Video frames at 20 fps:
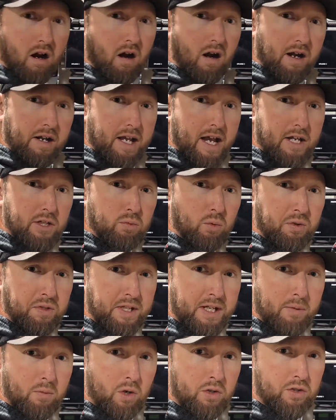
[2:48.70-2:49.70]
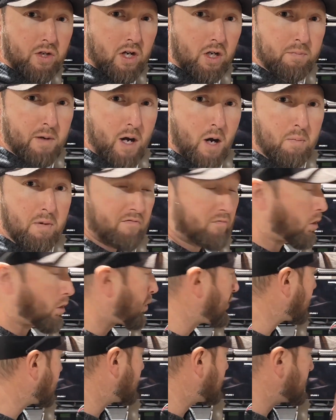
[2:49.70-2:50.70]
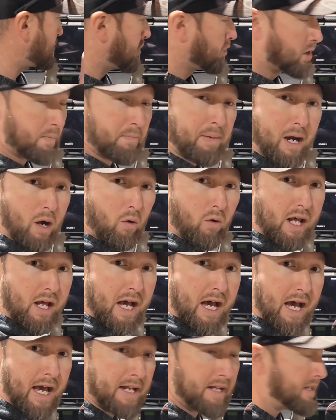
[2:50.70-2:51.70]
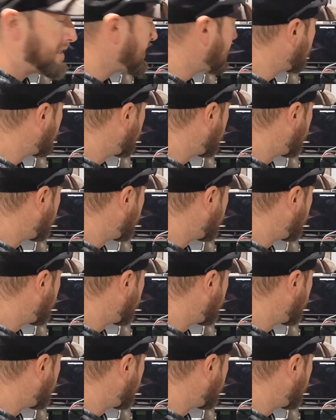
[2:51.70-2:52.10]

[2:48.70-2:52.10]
All right guys, one thing I wanna talk about before we get this unit powered on